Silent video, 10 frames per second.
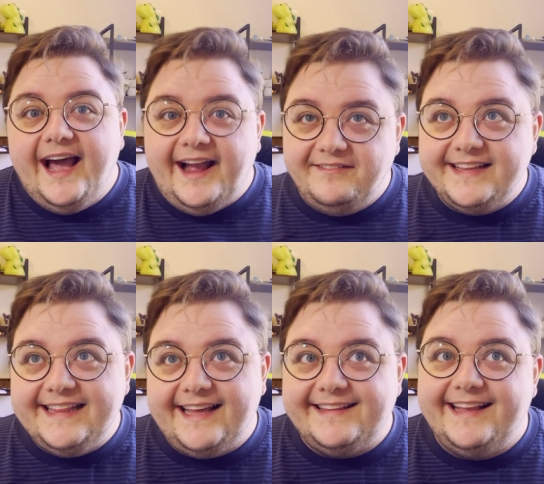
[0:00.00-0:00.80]
I
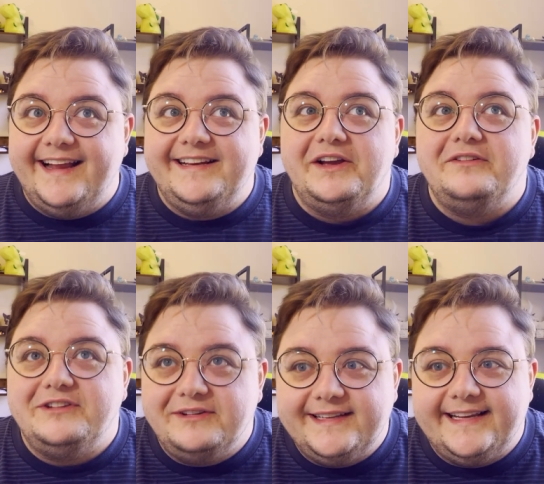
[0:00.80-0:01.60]
really like the idea of
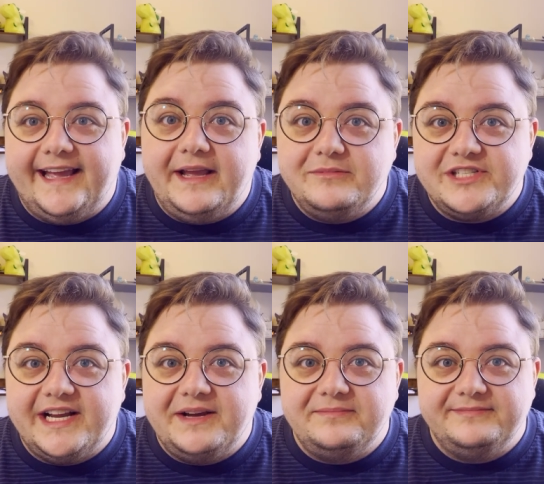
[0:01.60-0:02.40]
doing a game
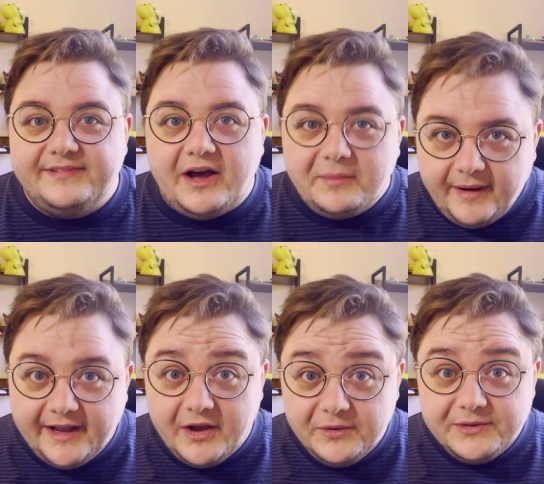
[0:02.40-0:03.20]
jam on
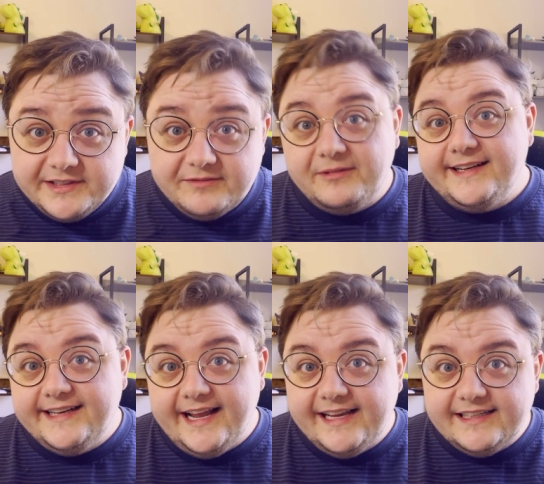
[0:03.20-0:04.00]
my own one
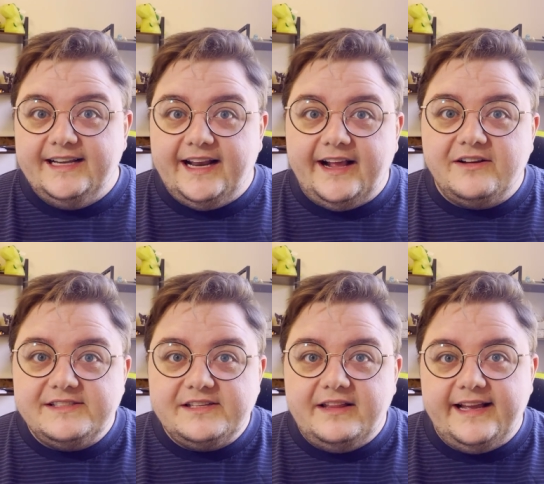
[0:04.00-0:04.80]
day. And I
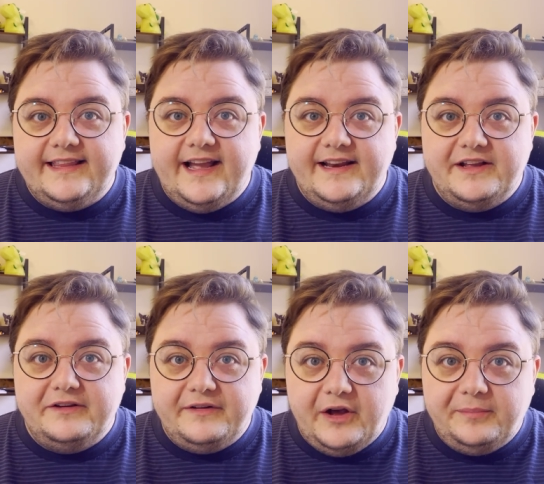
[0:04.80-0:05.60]
also like the
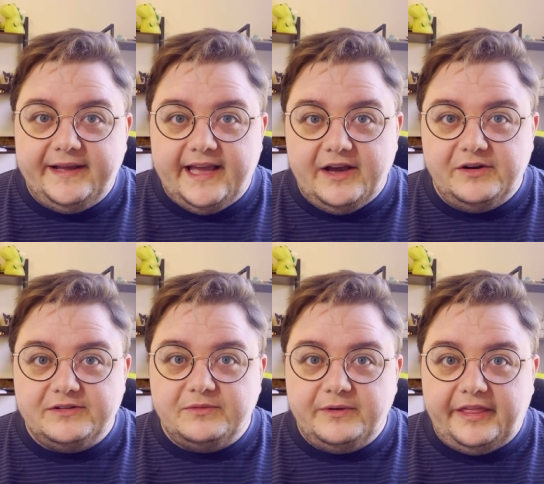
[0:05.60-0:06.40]
idea of helping
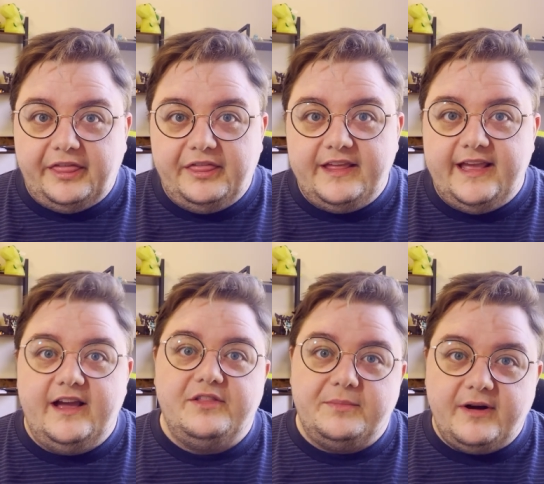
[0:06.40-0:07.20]
out with the
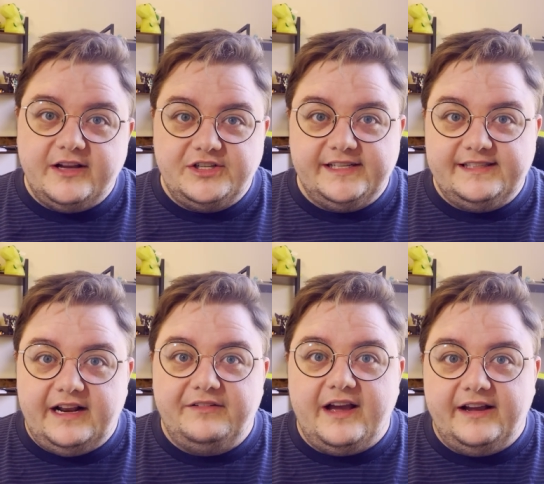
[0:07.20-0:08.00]
other projects that
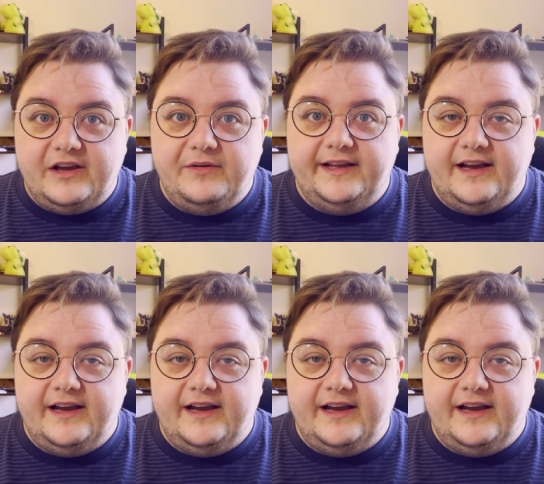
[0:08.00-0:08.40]
I've got going